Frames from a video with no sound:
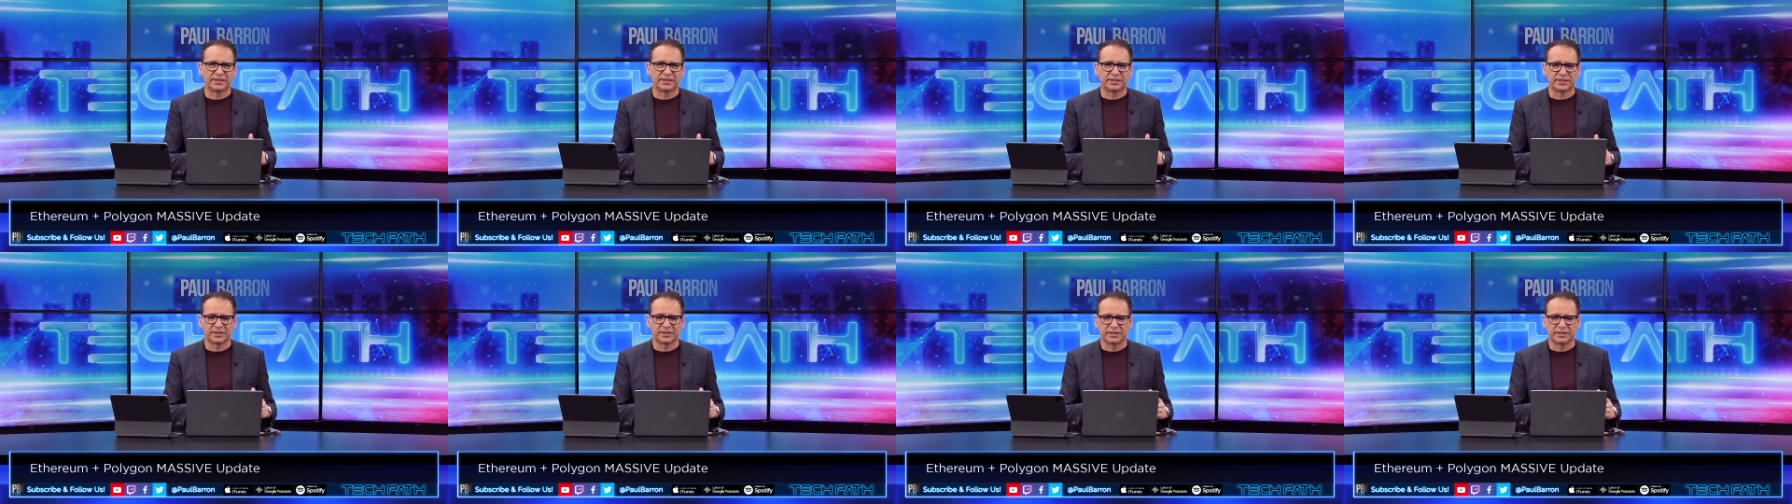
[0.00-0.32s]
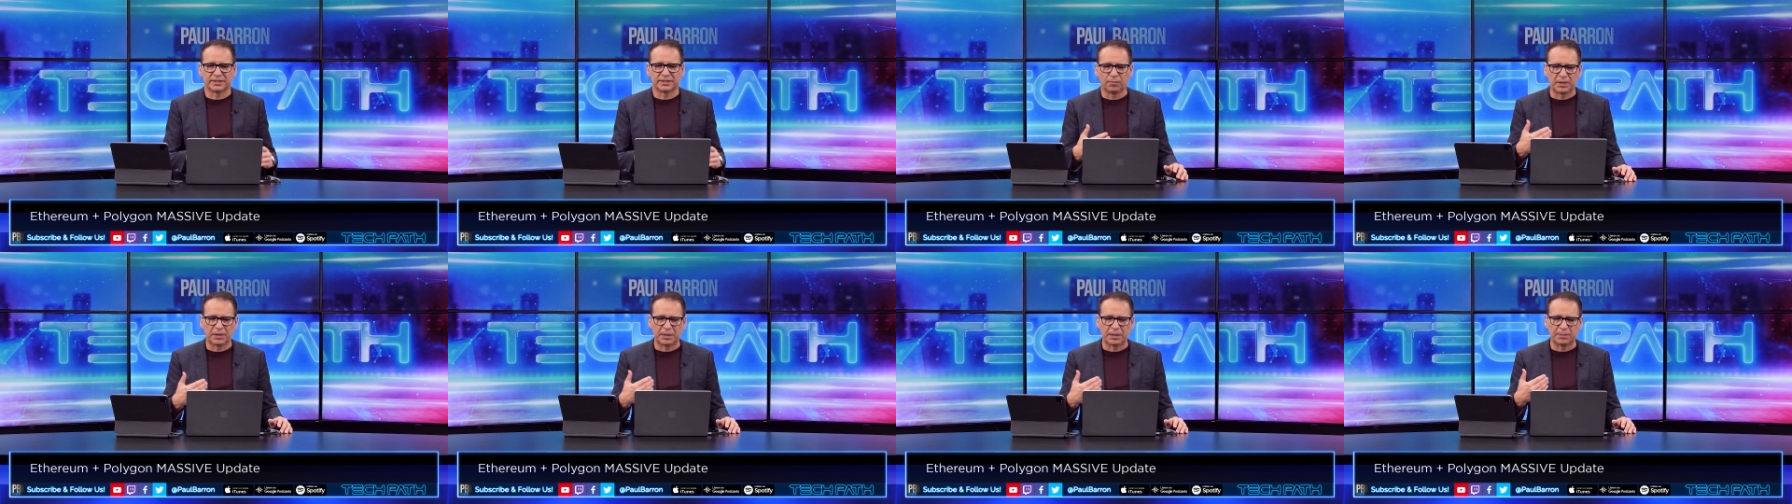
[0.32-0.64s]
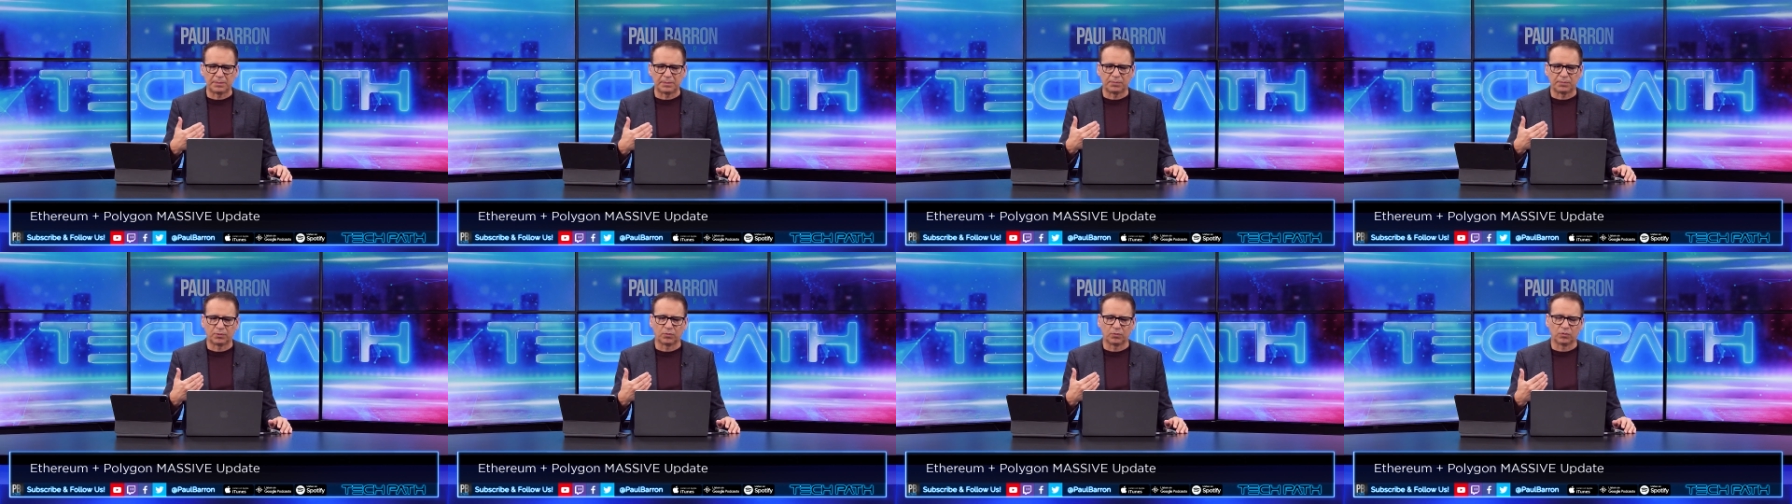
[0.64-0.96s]
Until people
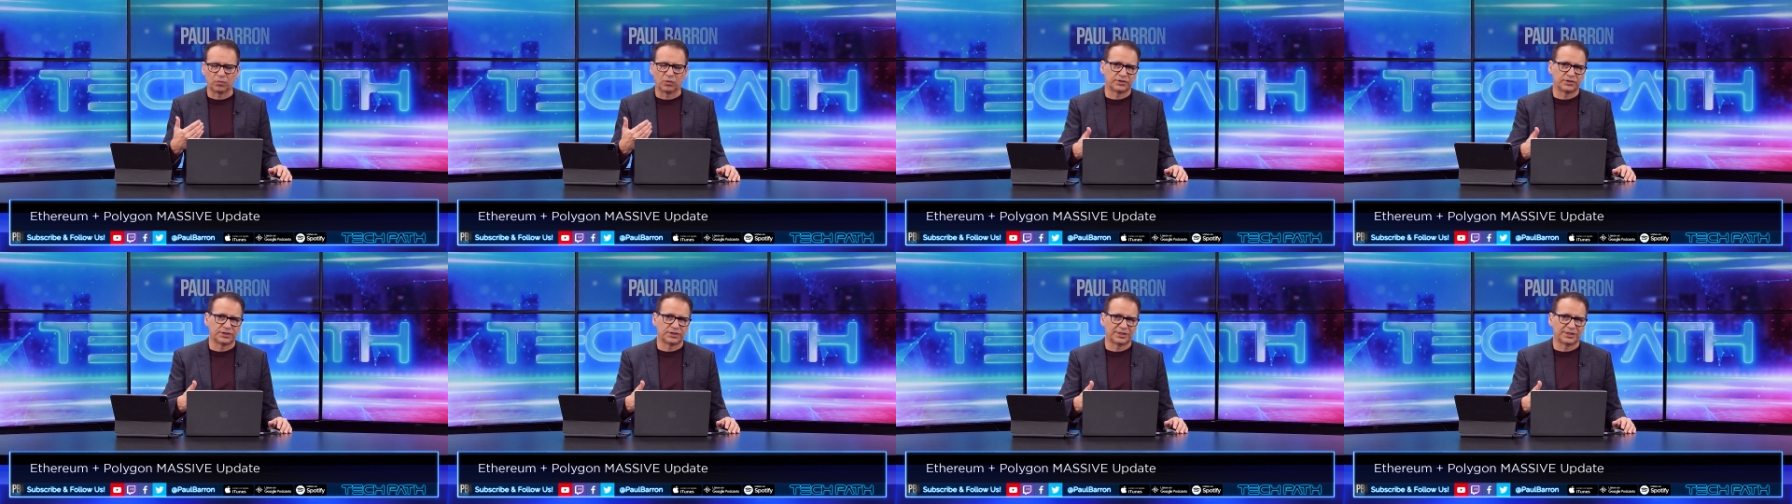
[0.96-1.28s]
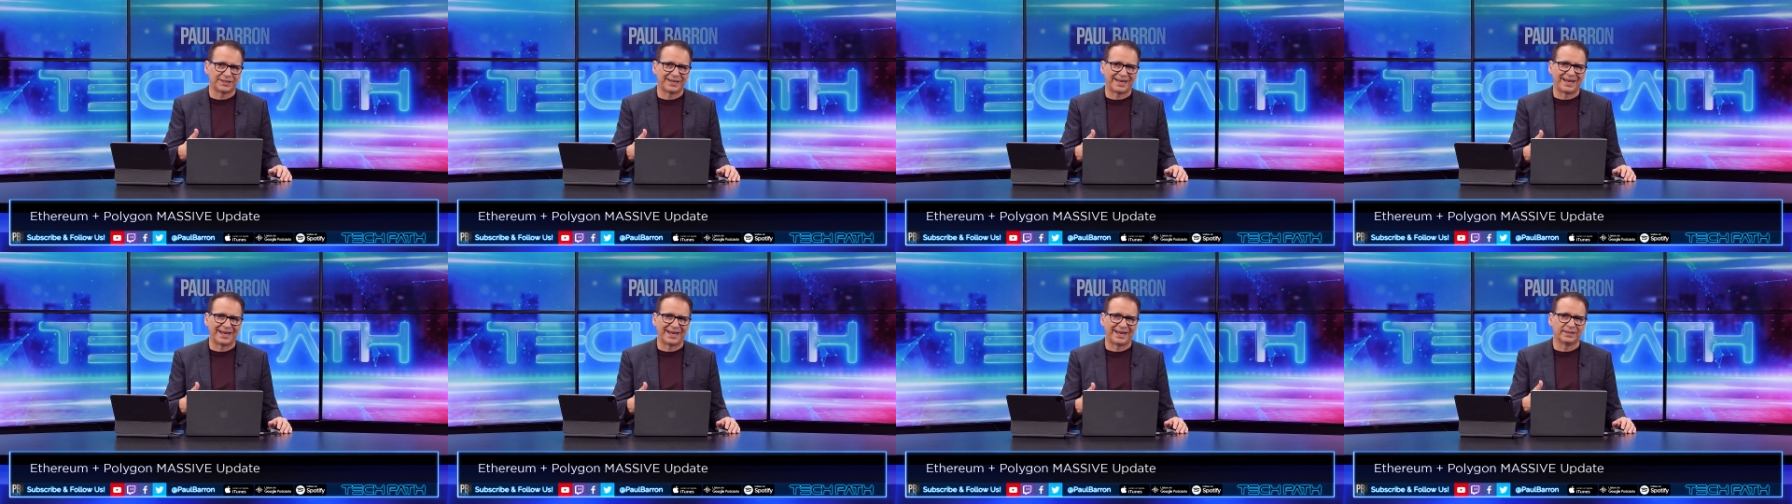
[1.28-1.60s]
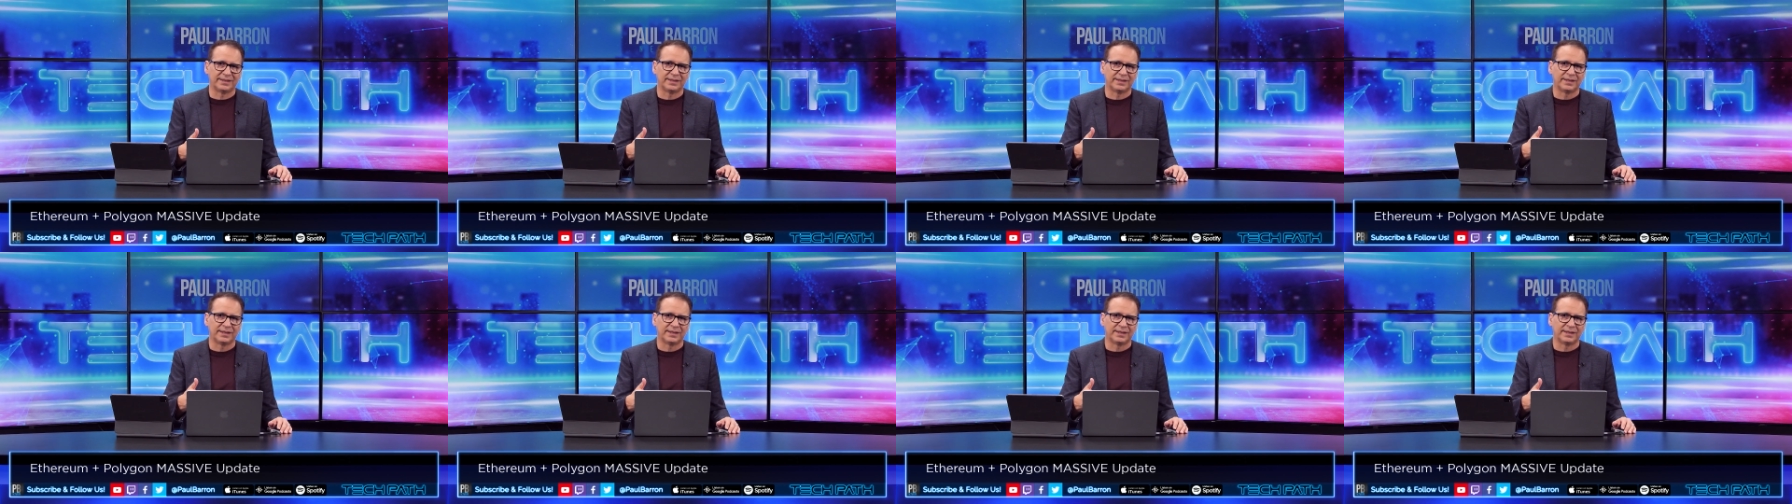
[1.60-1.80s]
really understand it